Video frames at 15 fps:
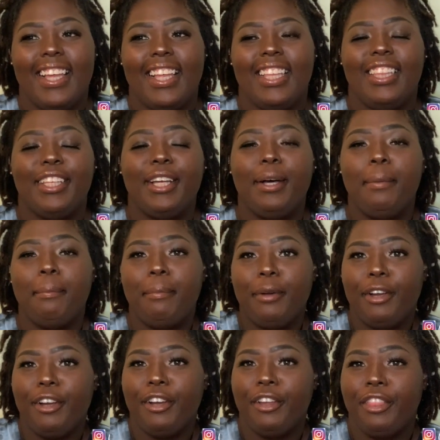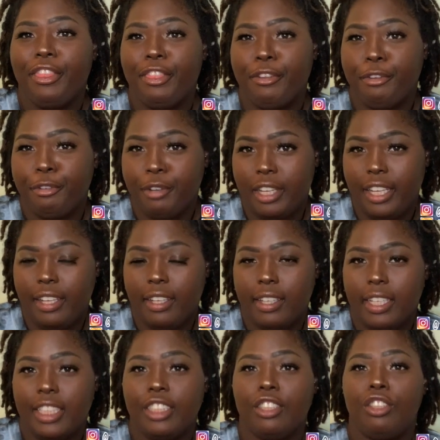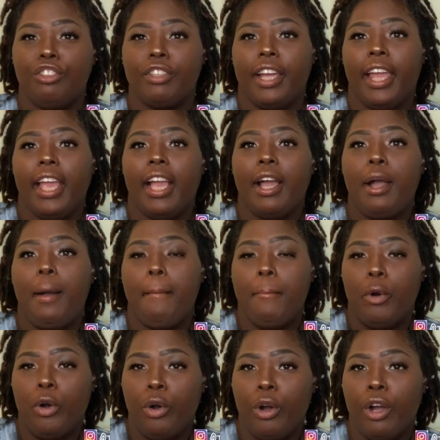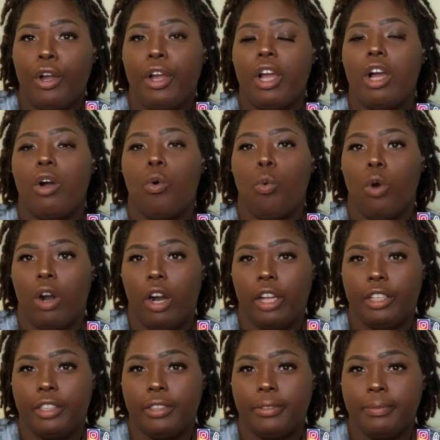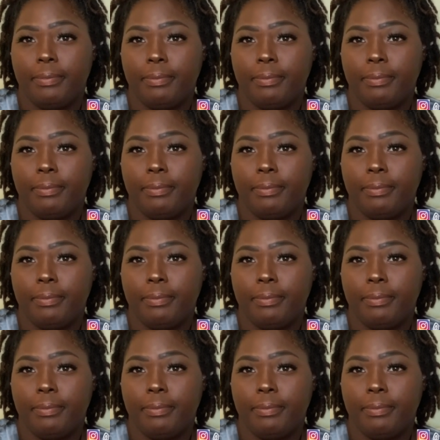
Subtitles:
Number 3 is drink more water.